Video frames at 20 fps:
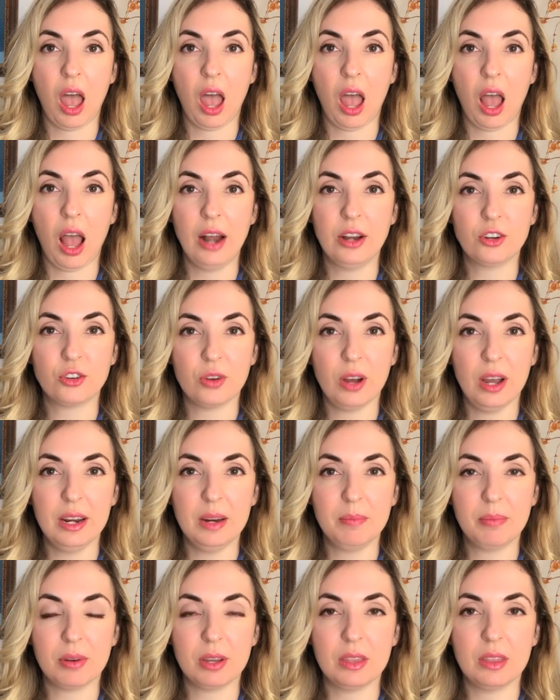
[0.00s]
And try to
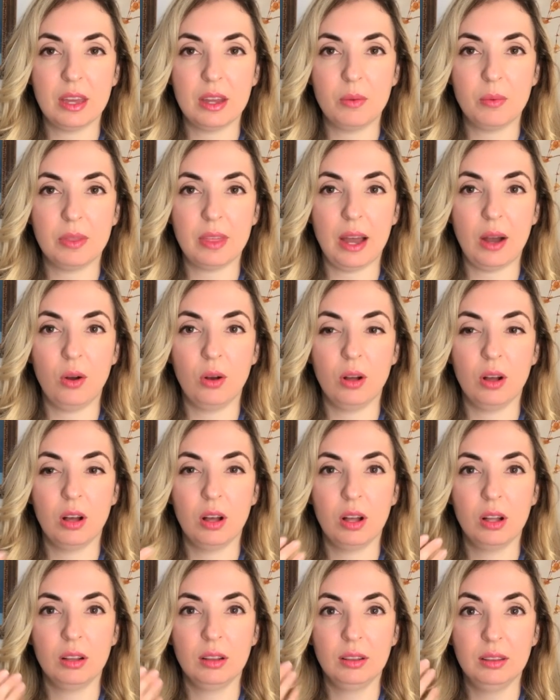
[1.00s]
breathe in without
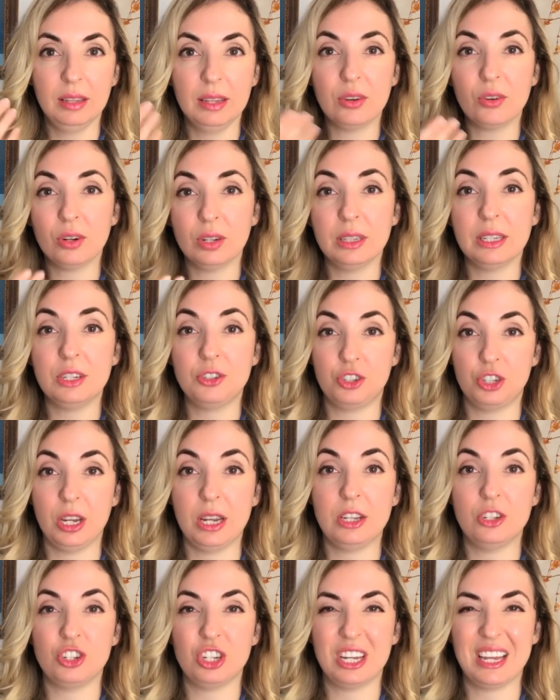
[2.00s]
literally
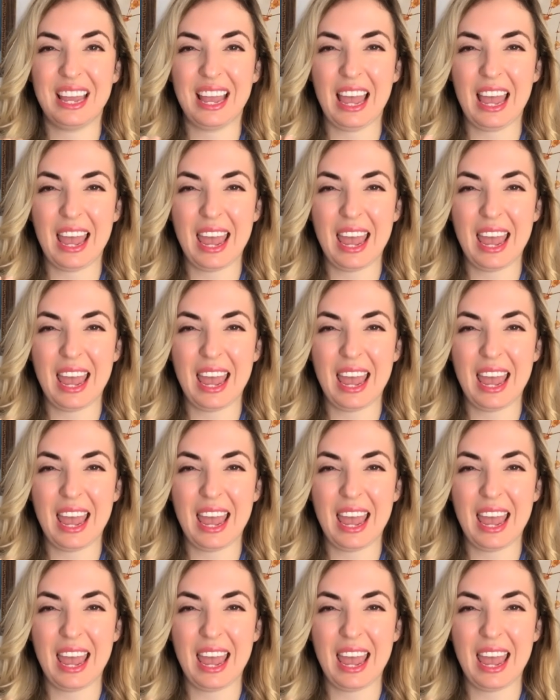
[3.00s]
changing